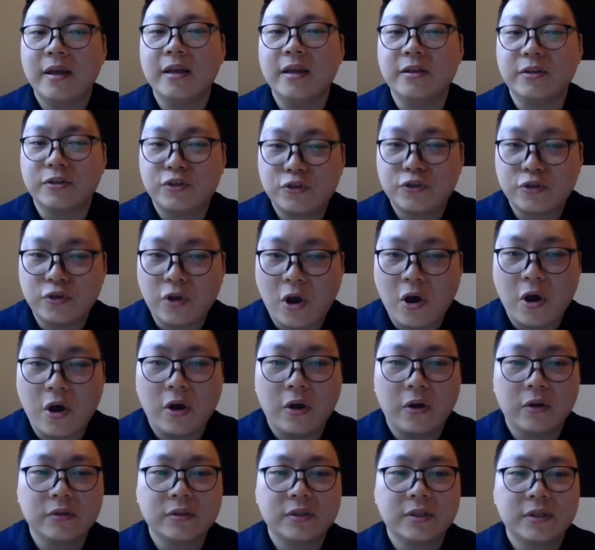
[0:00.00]

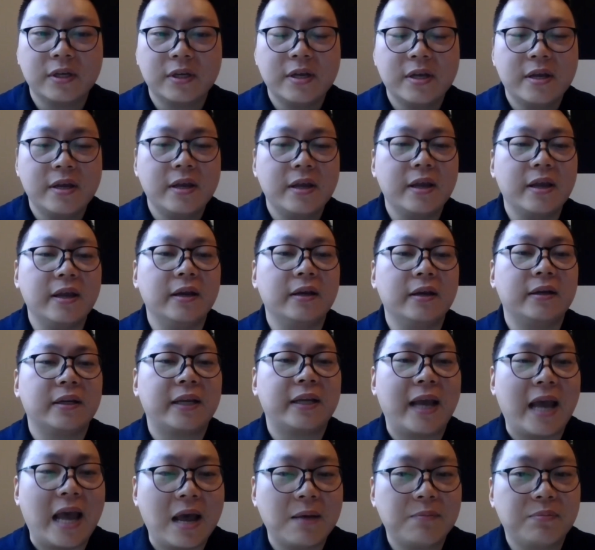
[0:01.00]
installed a
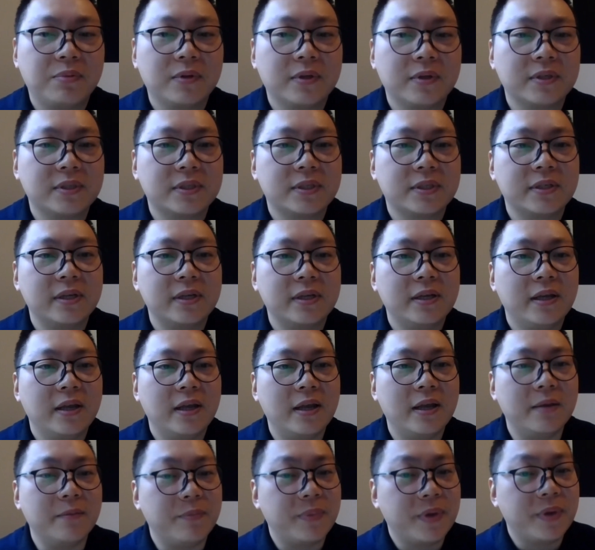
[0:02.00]
capitalist
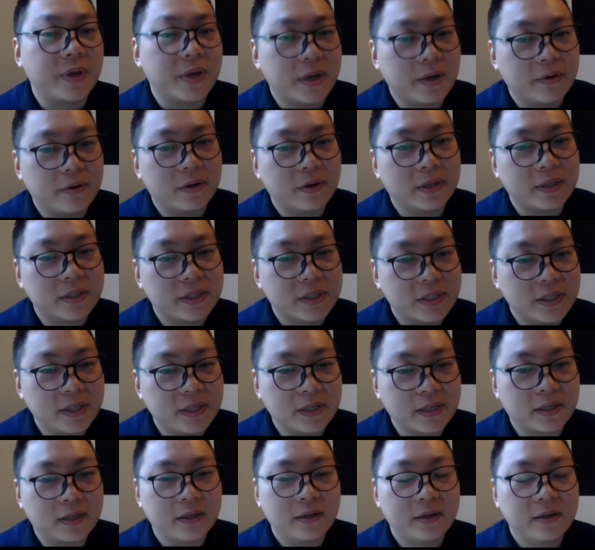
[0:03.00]
imperialistic